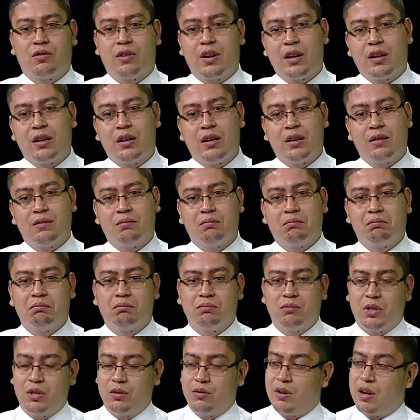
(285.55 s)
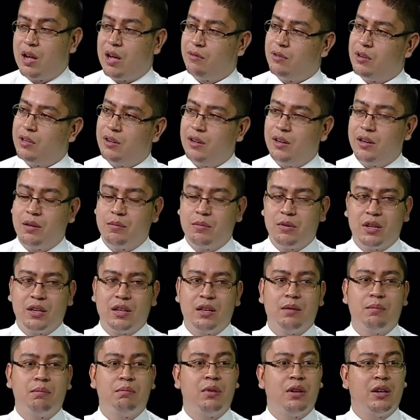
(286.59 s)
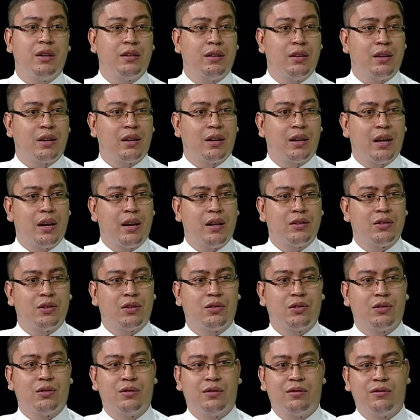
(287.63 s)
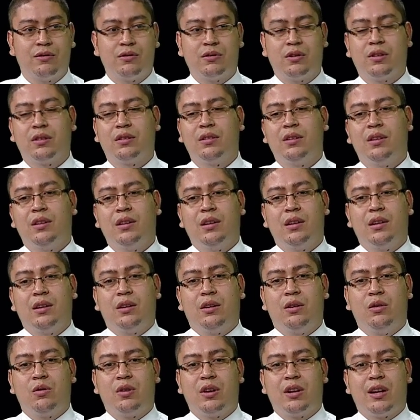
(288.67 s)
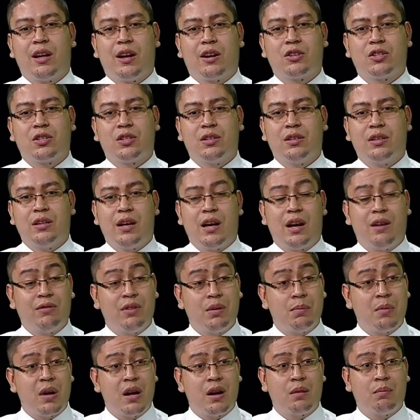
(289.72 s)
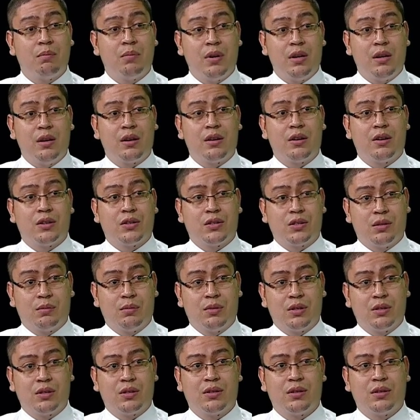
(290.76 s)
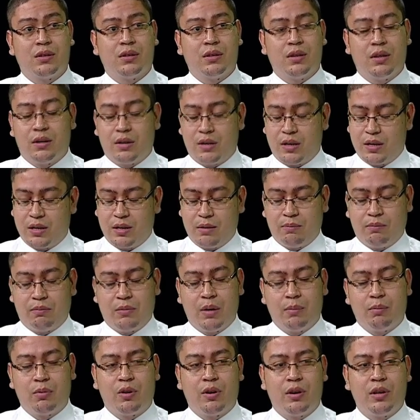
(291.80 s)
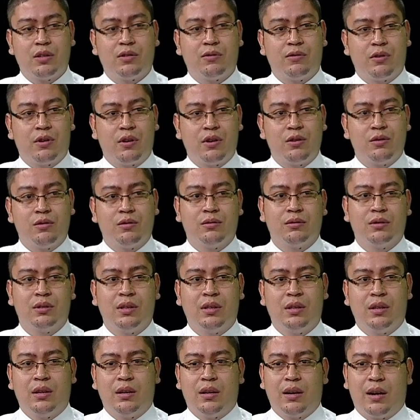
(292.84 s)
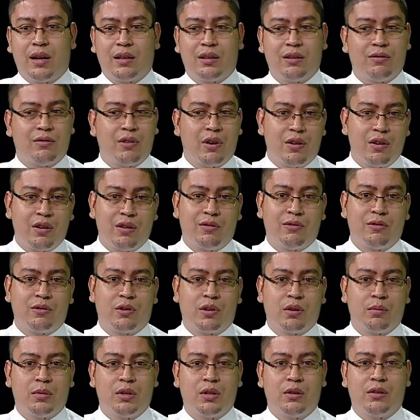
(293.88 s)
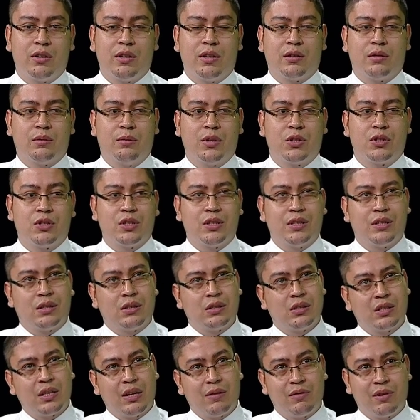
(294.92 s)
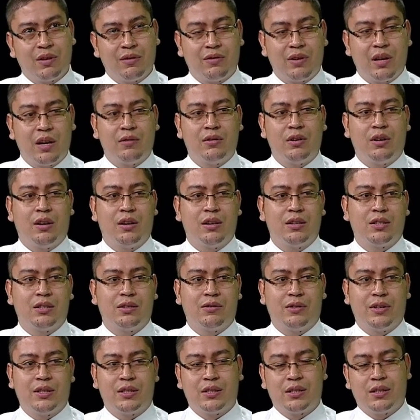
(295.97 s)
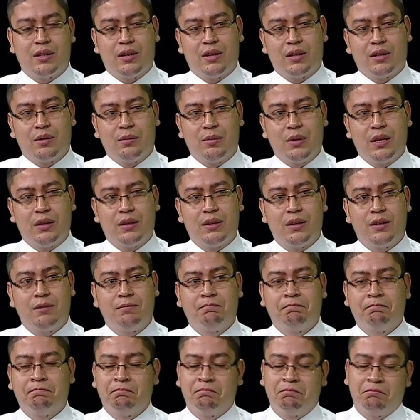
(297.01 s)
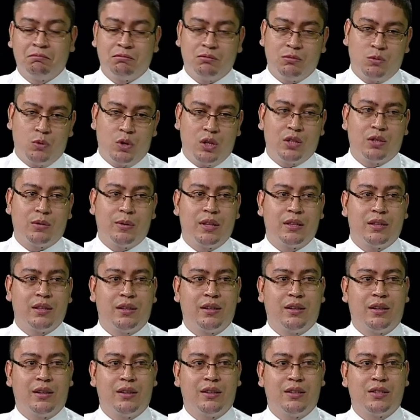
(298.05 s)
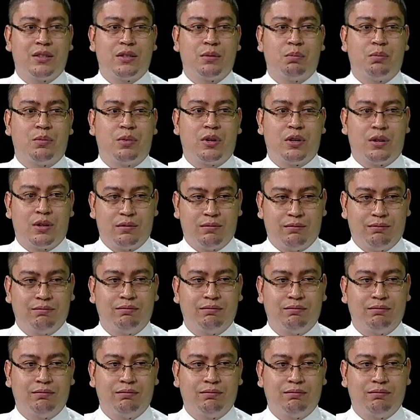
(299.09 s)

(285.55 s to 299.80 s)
Rather than having all the money pay to your clients and so forth, you can actually have the bank pay your customers, your employees for you, at a very affordable rate, which is $75 if it's automated, $120 per